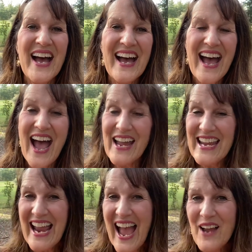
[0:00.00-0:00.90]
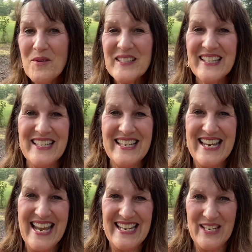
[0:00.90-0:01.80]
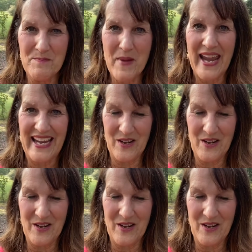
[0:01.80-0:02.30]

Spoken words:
I was in debate